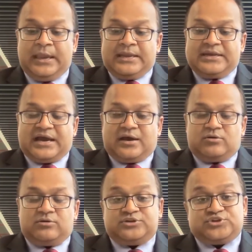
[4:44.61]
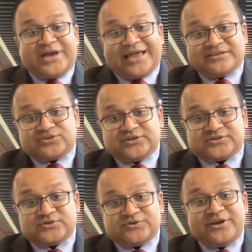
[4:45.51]
Now, the challenge
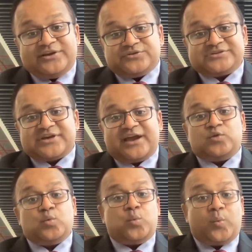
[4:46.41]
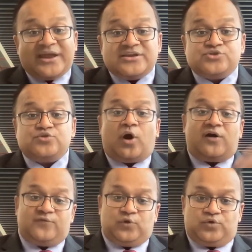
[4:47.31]
is really to decide when to
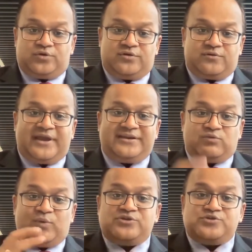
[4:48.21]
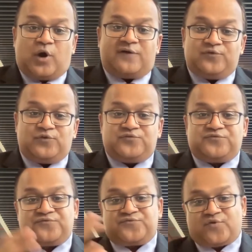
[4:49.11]
offload, right? And when to offload
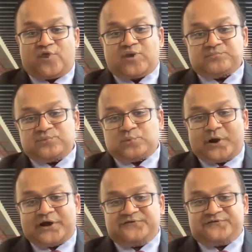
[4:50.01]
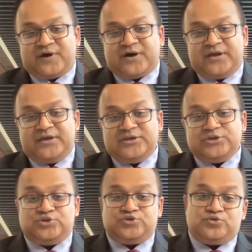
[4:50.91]
from Wi-Fi
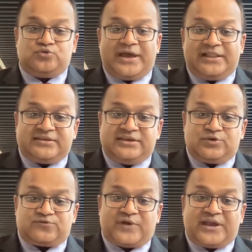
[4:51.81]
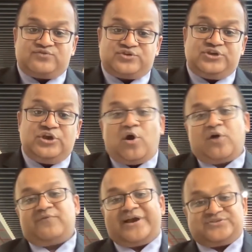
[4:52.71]
to LTE or 5G or
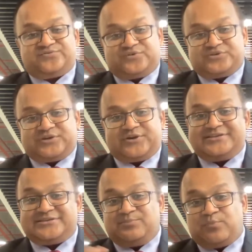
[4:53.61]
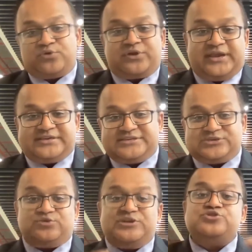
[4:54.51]
vice versa, right? In both the cases, you
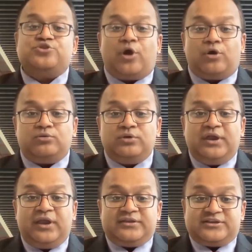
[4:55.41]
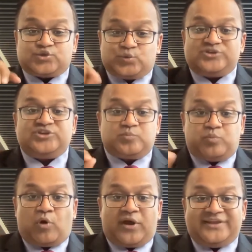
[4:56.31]
need to know the switching
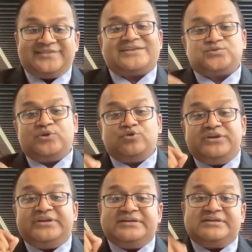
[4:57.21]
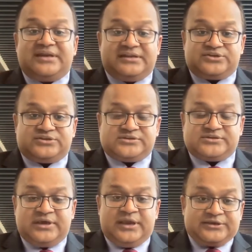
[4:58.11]
point, and that's where you need intelligence.
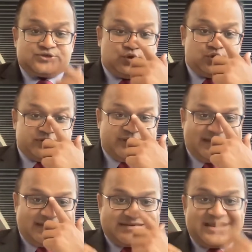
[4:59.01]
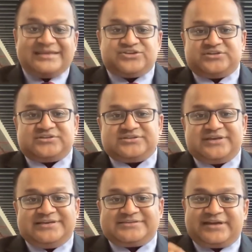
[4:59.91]
So the intelligence
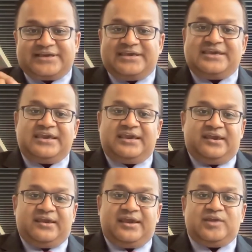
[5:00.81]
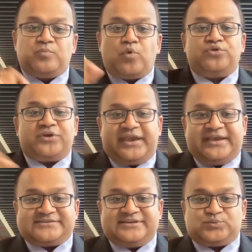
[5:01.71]
is the key in both the
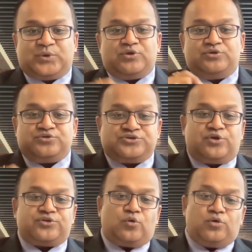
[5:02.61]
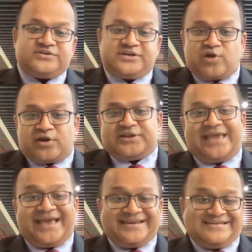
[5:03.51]
cases where you're using on the older technology
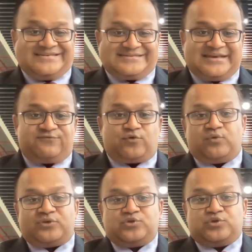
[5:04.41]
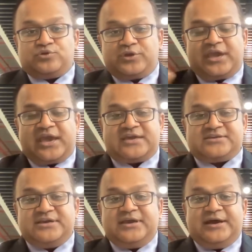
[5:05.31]
NDSF, or whether you're looking at
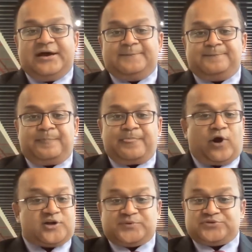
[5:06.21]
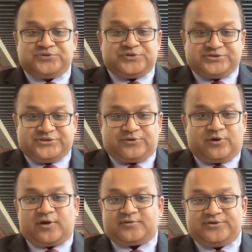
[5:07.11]
Hotspot 2.0
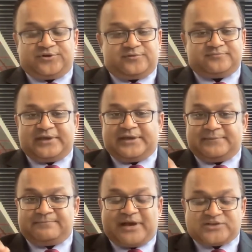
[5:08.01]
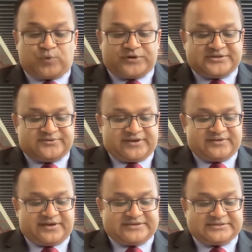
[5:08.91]
or Passpoint certified
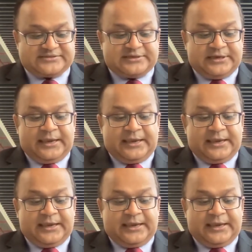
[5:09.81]
devices.